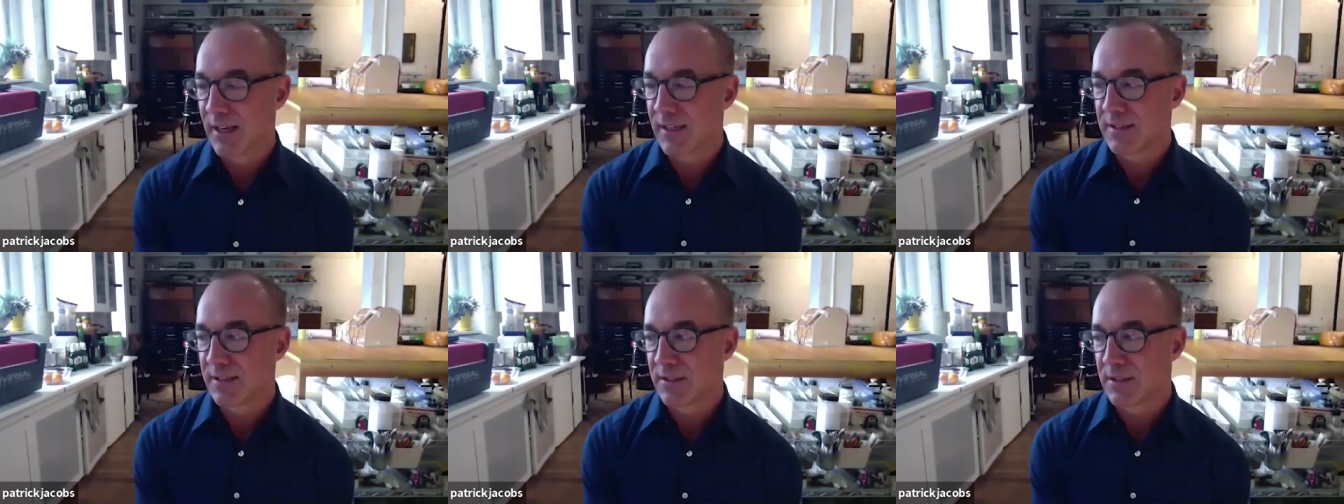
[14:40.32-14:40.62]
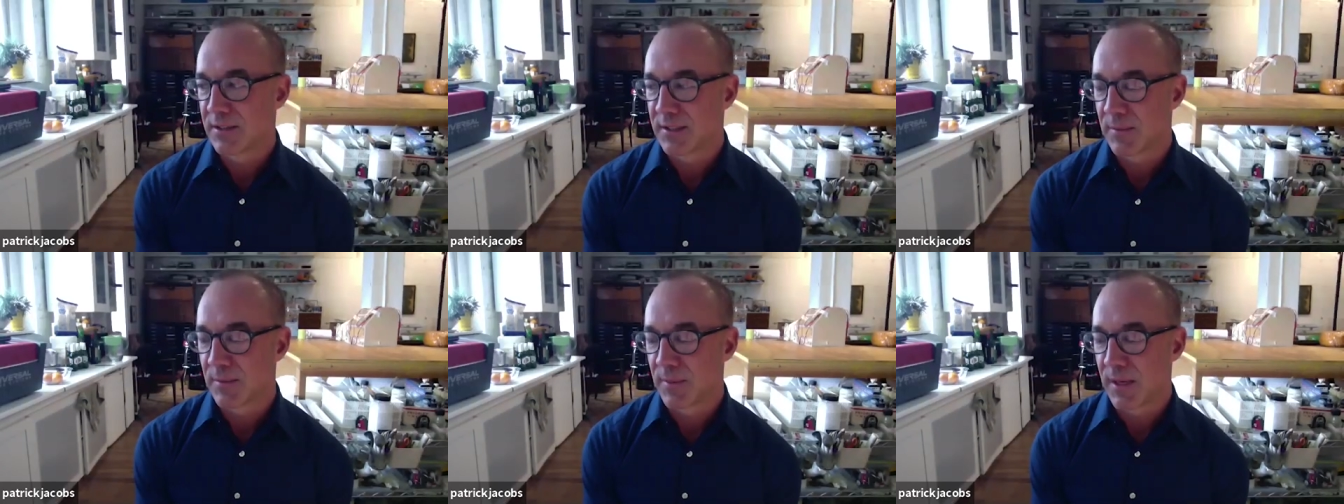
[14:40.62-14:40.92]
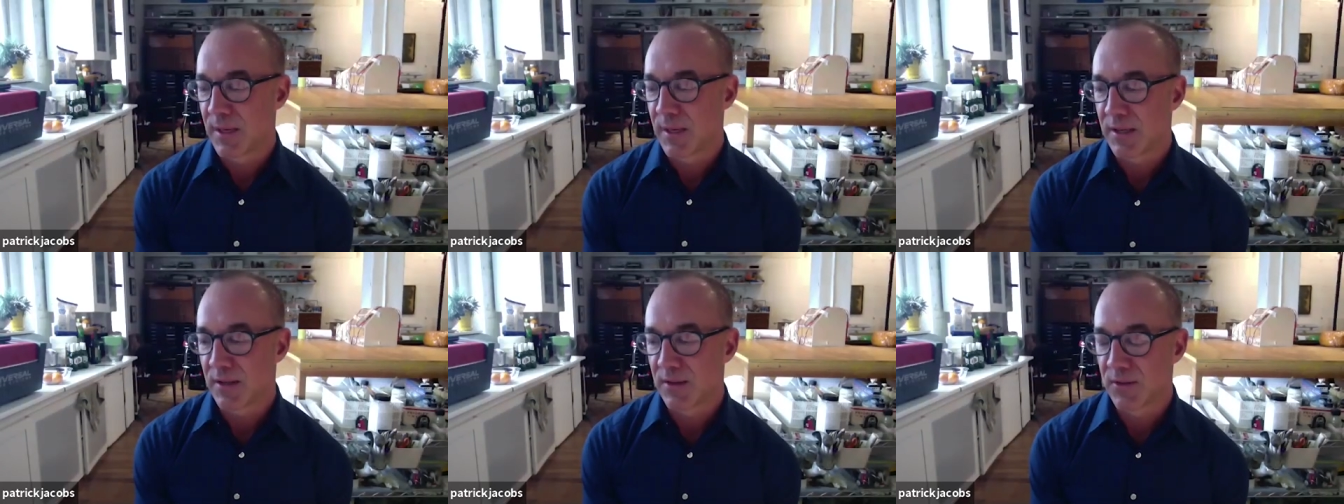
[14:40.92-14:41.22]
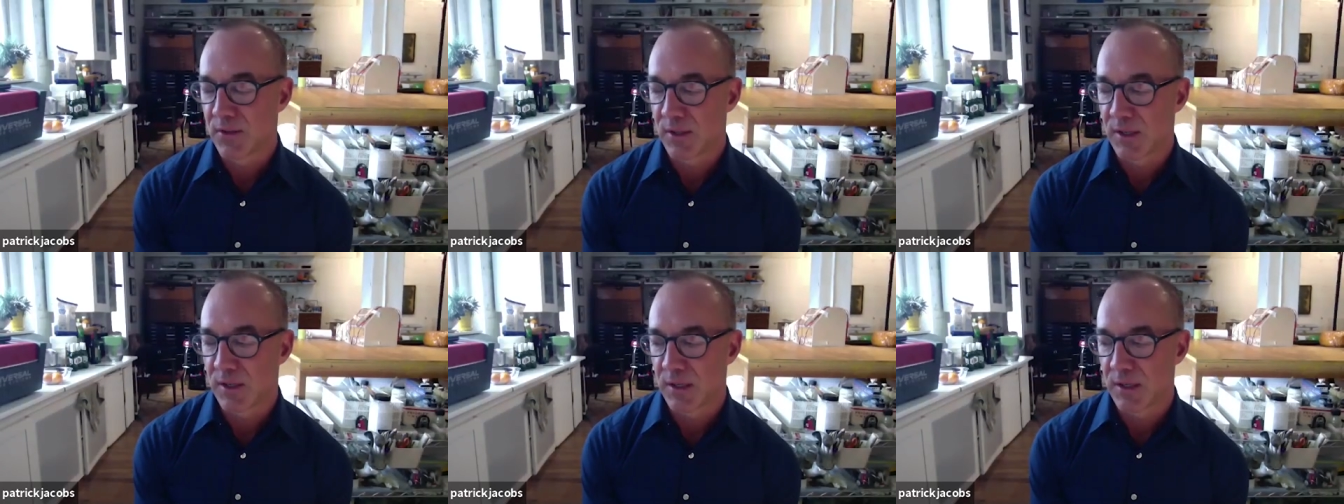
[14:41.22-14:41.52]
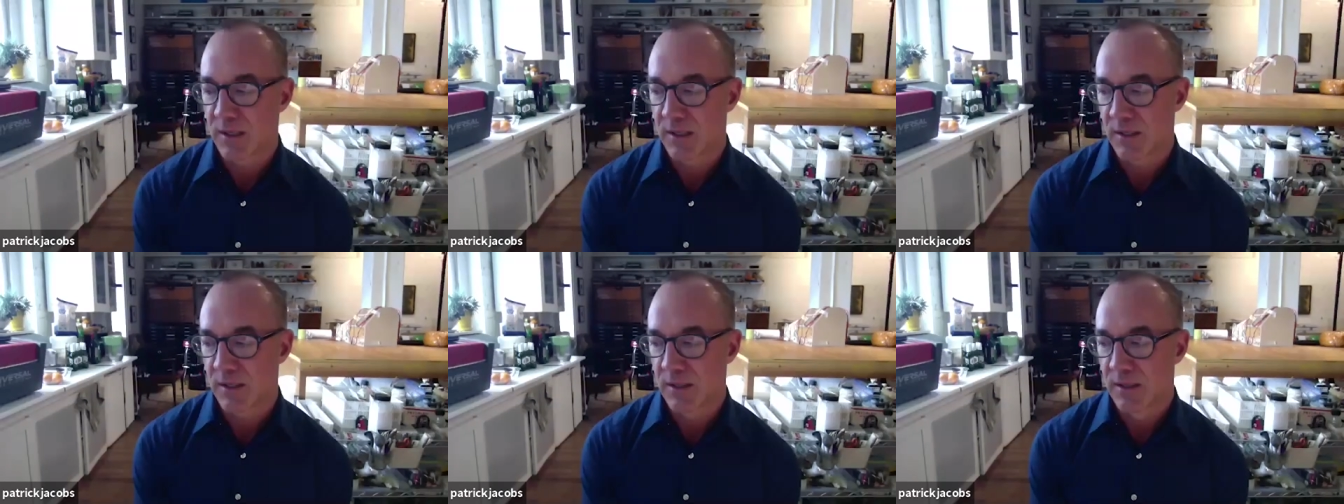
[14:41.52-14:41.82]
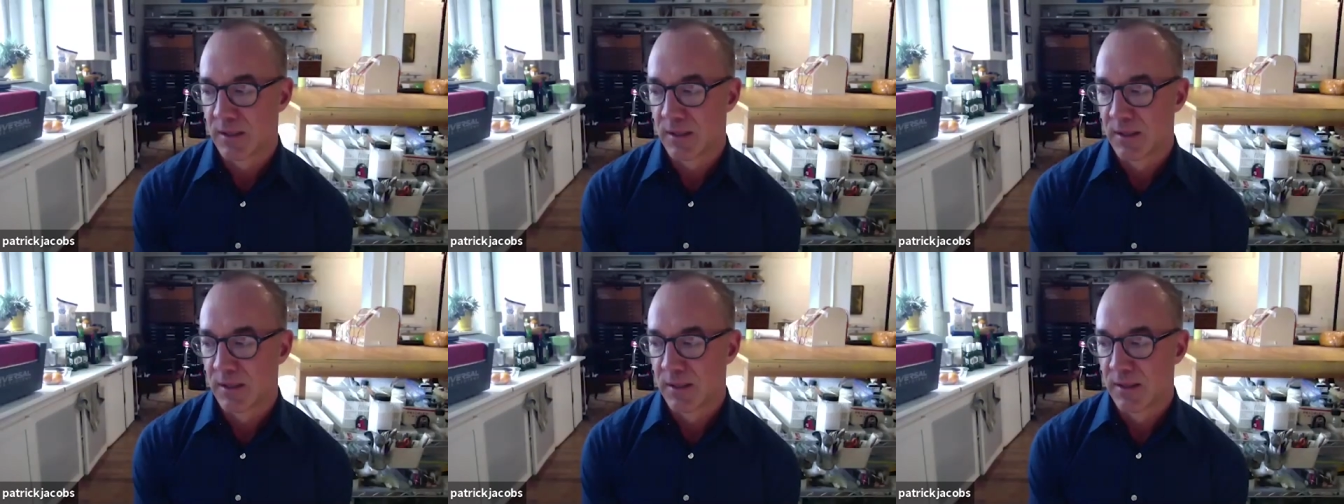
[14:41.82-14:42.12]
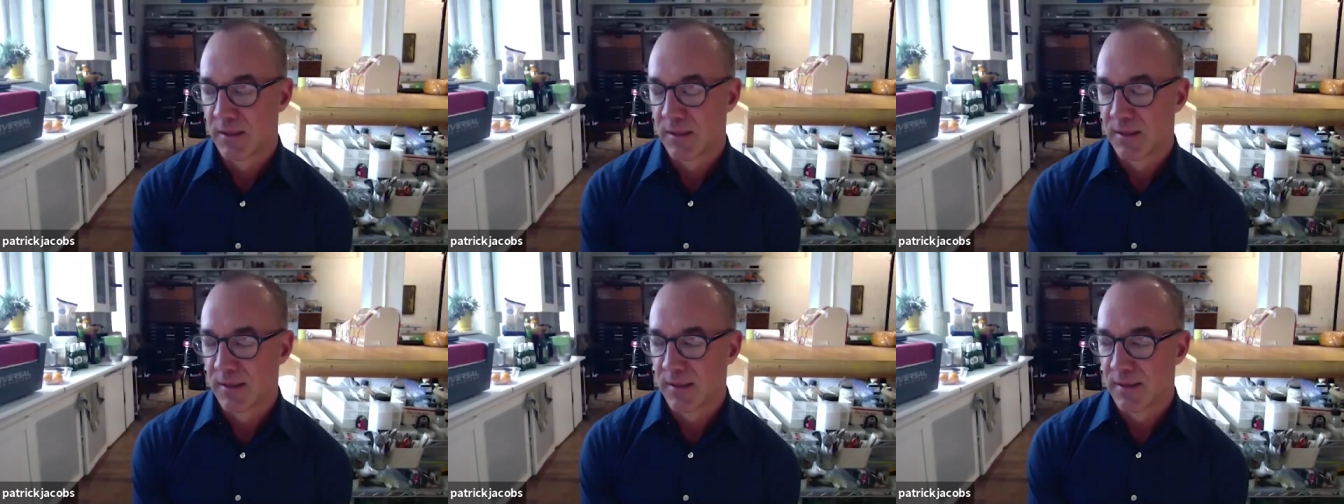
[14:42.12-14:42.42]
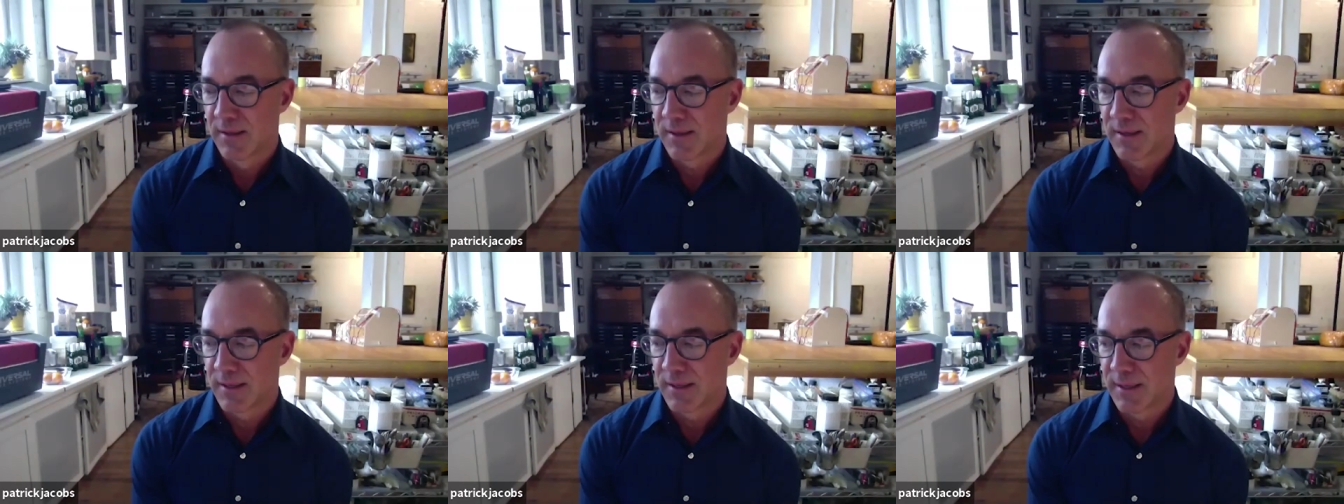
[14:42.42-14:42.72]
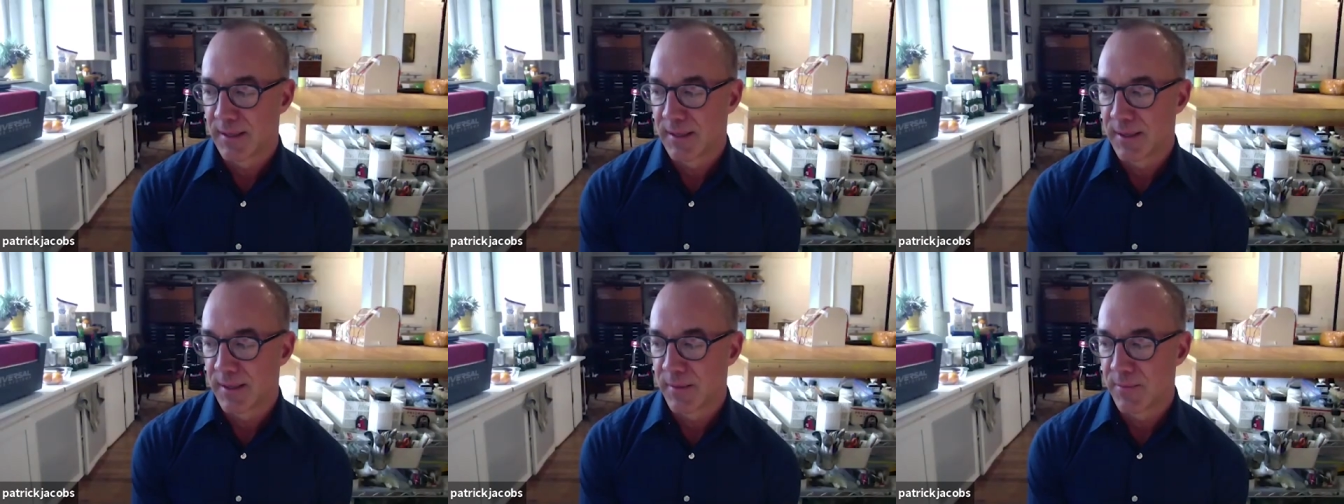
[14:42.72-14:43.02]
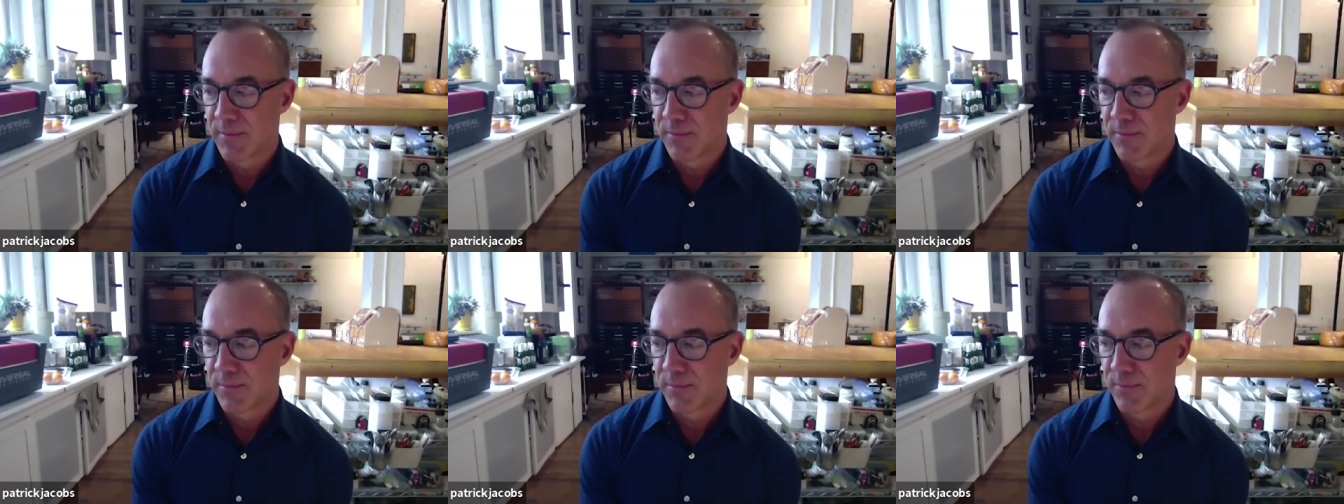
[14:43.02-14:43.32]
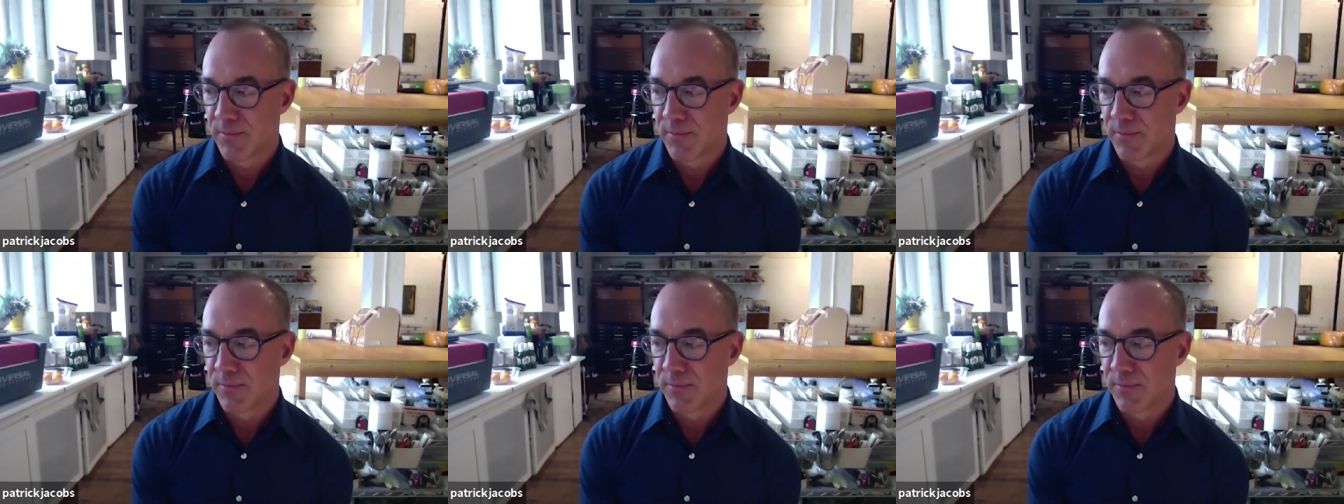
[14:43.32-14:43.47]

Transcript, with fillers: I guess it just depends on um,